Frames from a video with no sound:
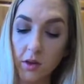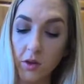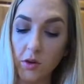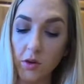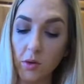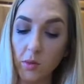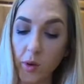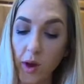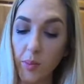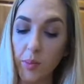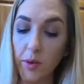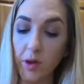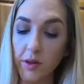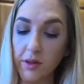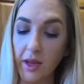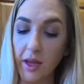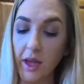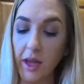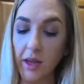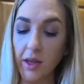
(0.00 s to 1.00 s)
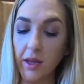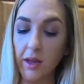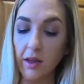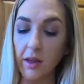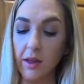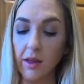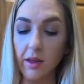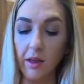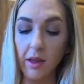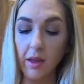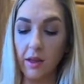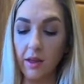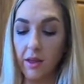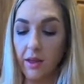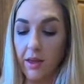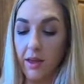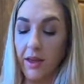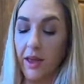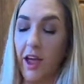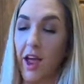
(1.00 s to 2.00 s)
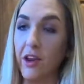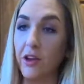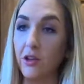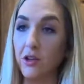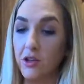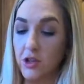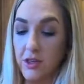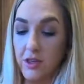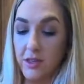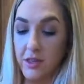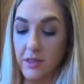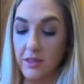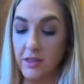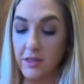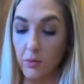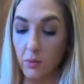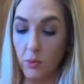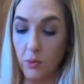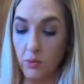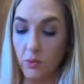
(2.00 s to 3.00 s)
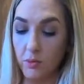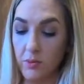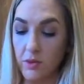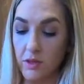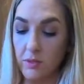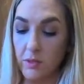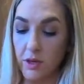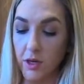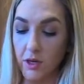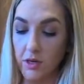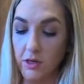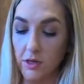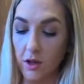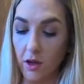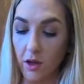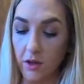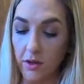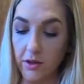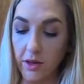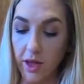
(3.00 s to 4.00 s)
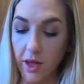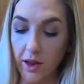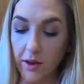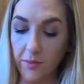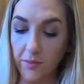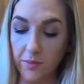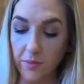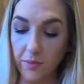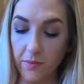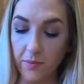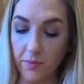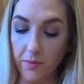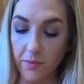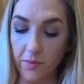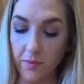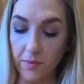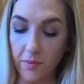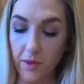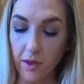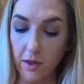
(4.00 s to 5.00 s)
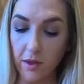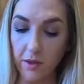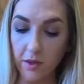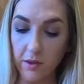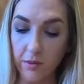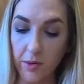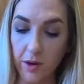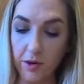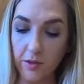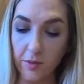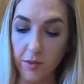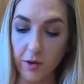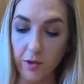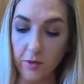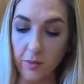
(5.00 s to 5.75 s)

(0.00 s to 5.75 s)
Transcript: You can wipe all day and you'll just see smears all day. Smear, smear,